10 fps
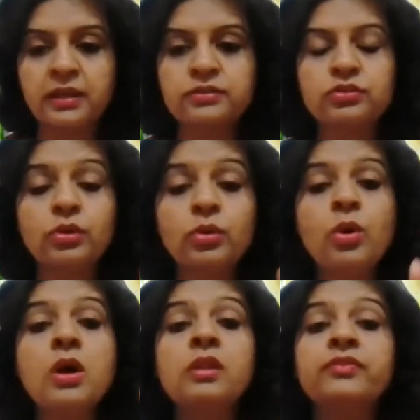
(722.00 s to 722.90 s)
So
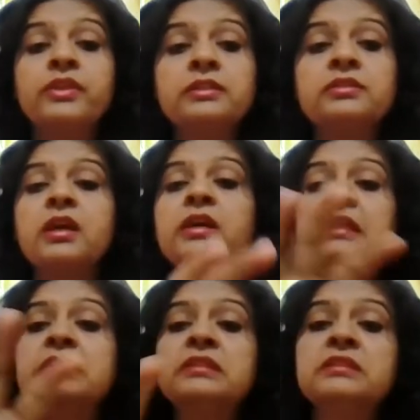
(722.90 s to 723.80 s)
this
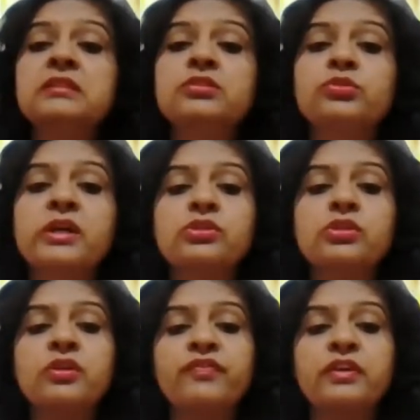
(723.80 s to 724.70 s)
is the structure
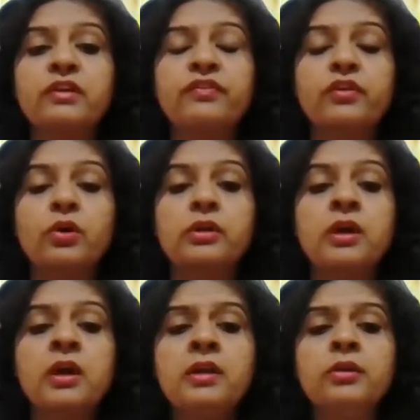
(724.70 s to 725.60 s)
of a nephron.
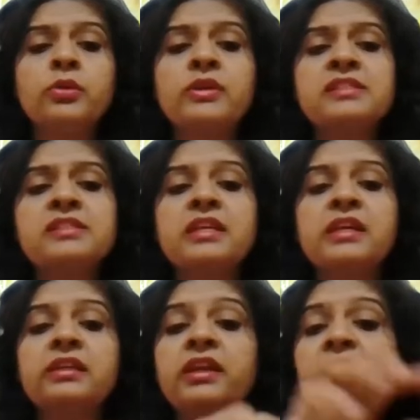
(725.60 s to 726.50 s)
Now you can
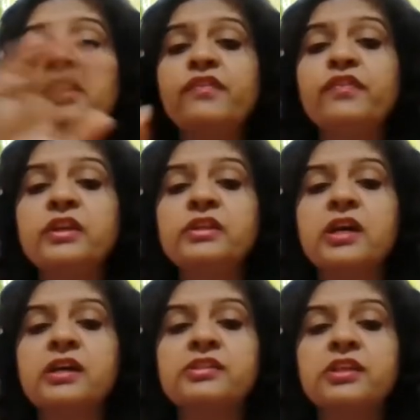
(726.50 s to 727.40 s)
see the efferent
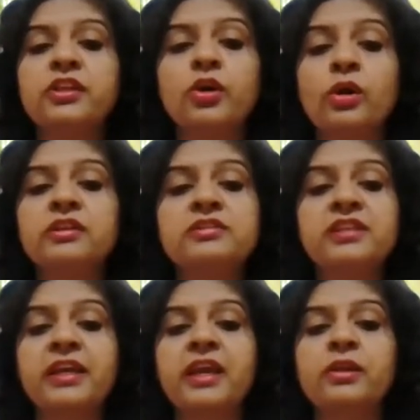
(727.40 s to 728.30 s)
arteriole, the
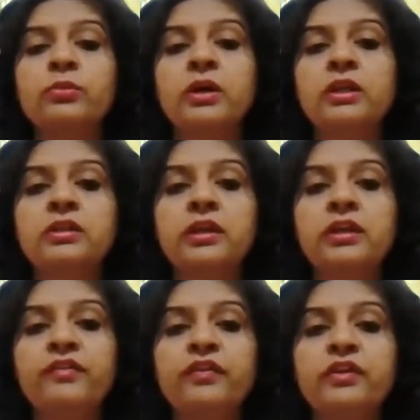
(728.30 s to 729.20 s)
second one, the
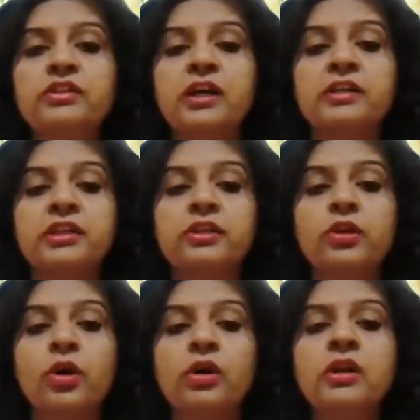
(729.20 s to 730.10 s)
efferent
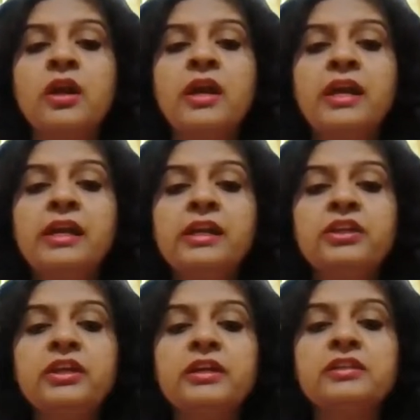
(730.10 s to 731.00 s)
arteriole, it
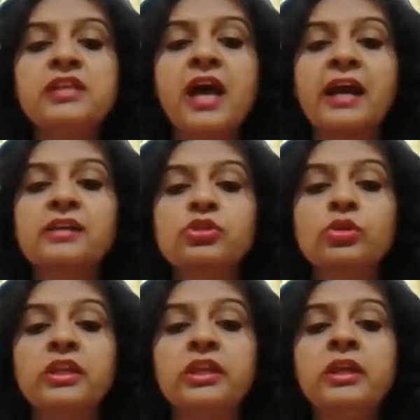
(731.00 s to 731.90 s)
is
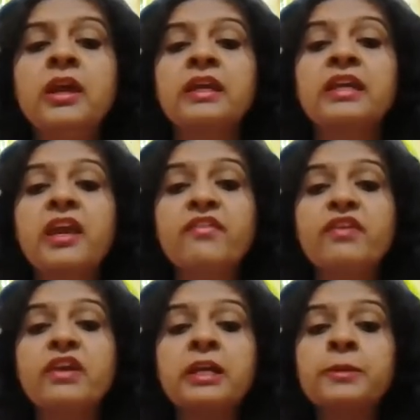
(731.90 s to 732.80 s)
actually
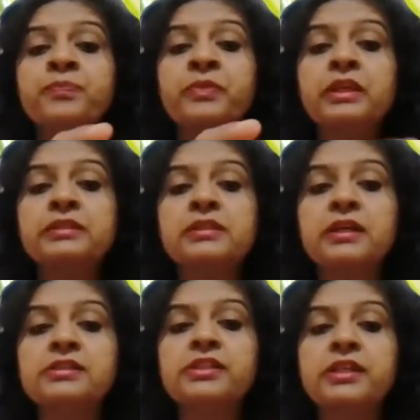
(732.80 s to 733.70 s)
giving this
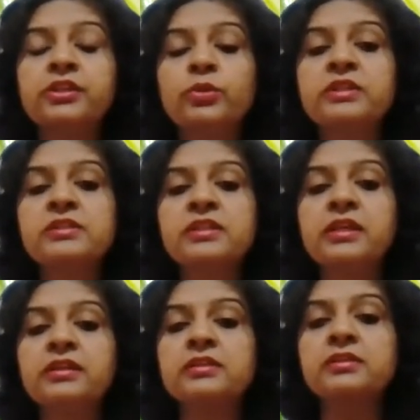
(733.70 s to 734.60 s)
content. You can
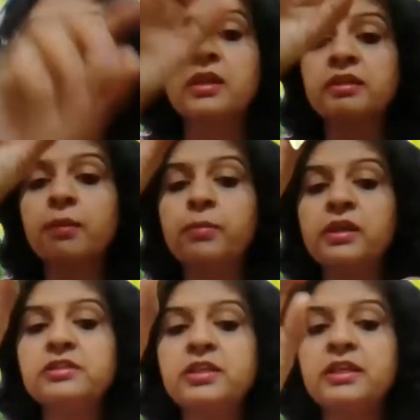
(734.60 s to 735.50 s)
see this, the
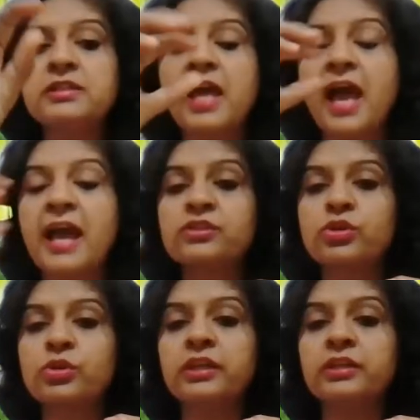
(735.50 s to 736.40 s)
blood is
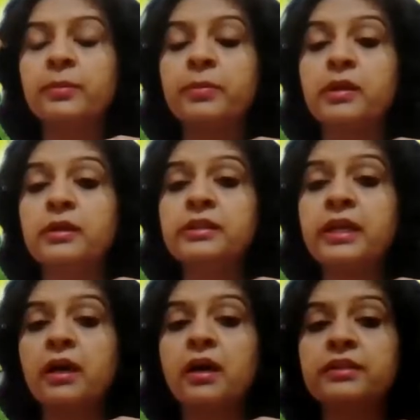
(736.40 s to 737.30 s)
actually,
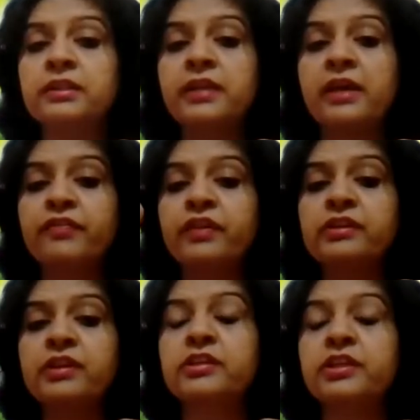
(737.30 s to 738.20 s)
this efferent
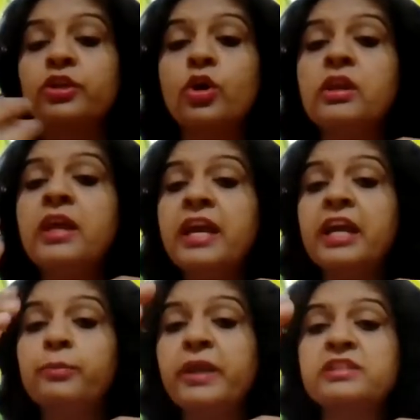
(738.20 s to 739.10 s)
arteriole,
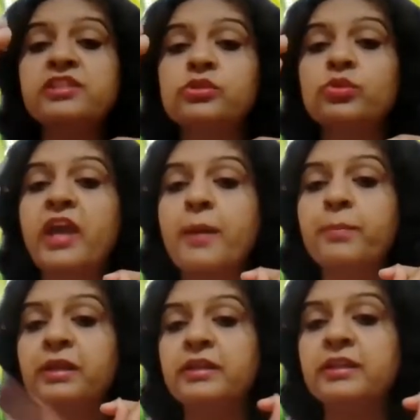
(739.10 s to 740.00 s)
it breaks into
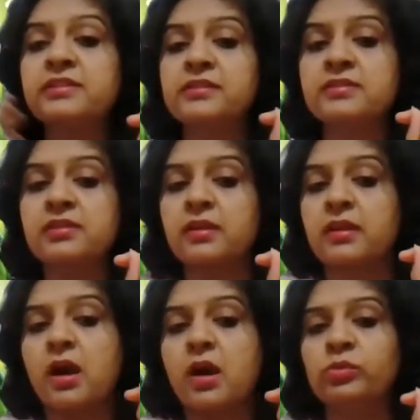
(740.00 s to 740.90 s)
capillaries and
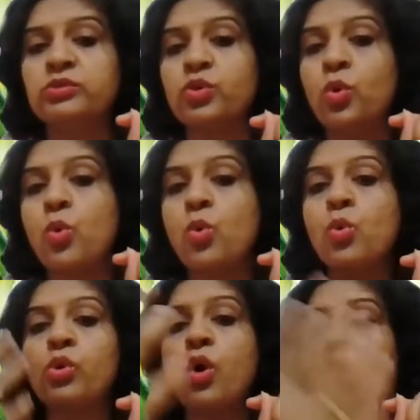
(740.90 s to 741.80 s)
surrounds
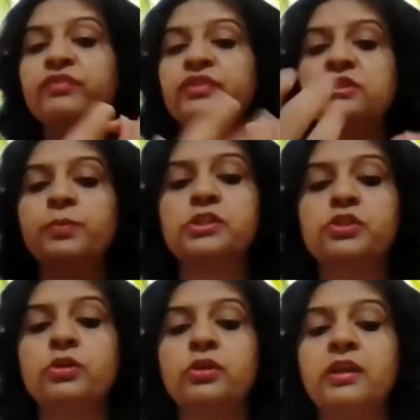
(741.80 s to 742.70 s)
whole of this
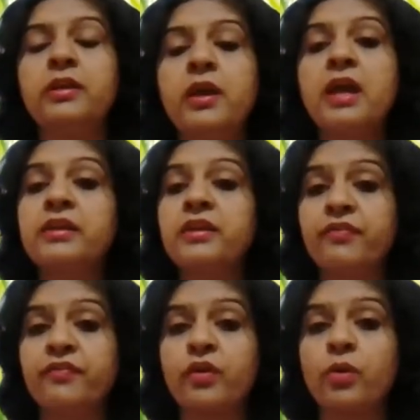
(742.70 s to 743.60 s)
particular
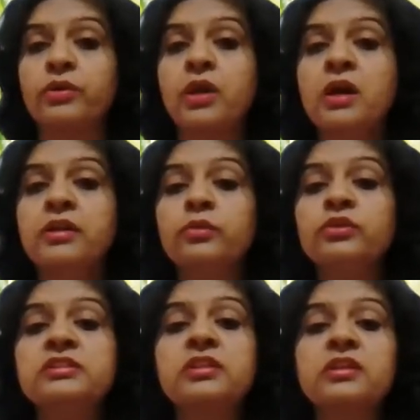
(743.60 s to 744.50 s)
nephron. Now
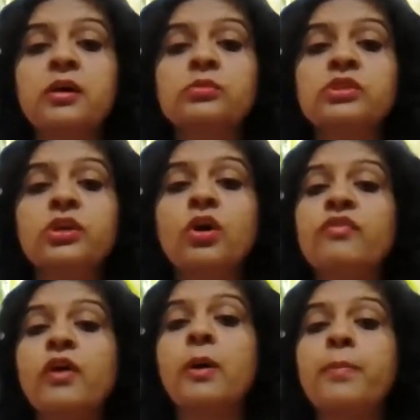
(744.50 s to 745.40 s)
this surrounding of
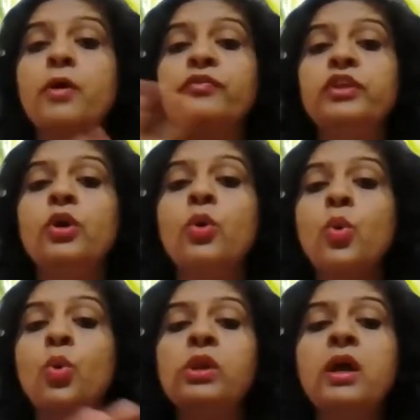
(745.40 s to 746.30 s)
the
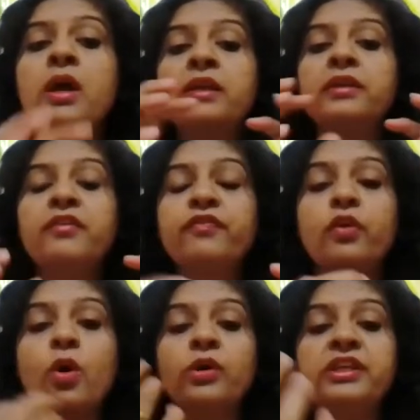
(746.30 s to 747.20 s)
whole
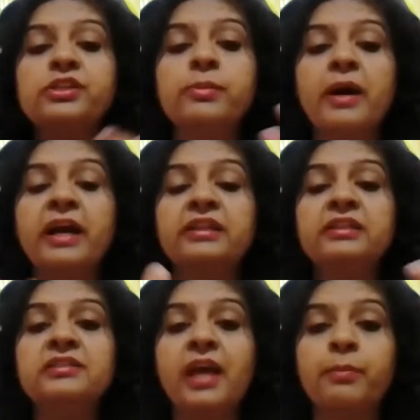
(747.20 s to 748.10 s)
nephron by
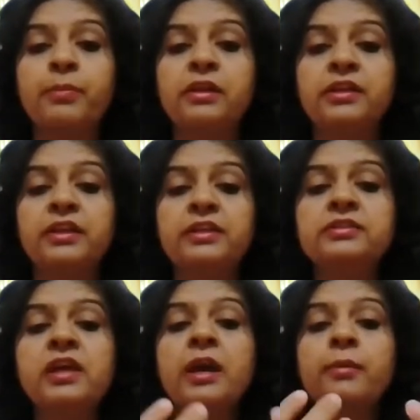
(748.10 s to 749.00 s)
these capillaries
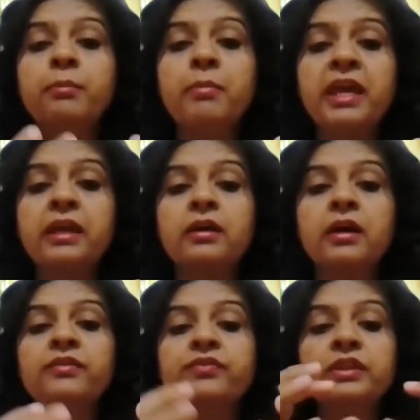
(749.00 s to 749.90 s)
make
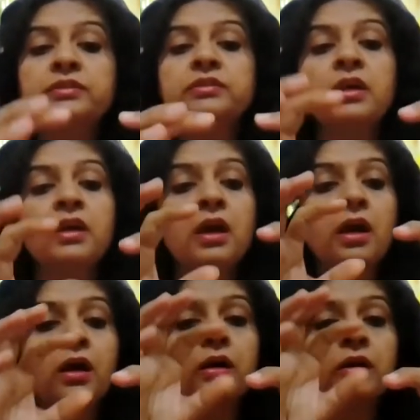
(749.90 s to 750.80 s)

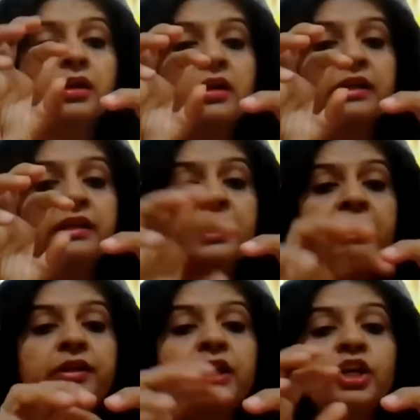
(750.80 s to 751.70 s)
the
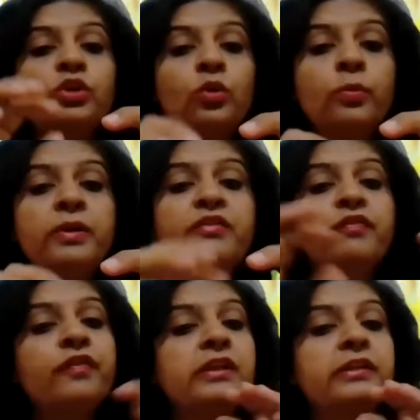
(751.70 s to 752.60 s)
content to be
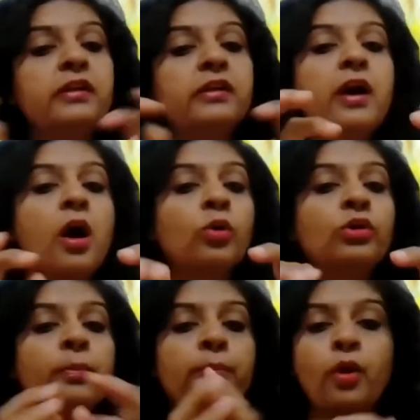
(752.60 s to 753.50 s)
filtered out
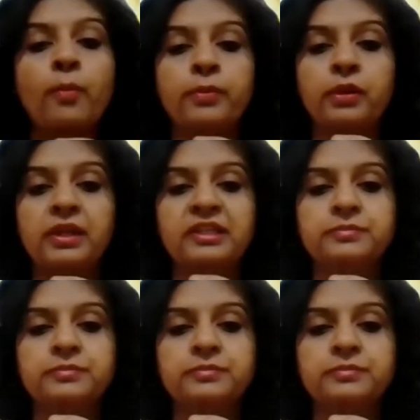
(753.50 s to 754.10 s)
properly.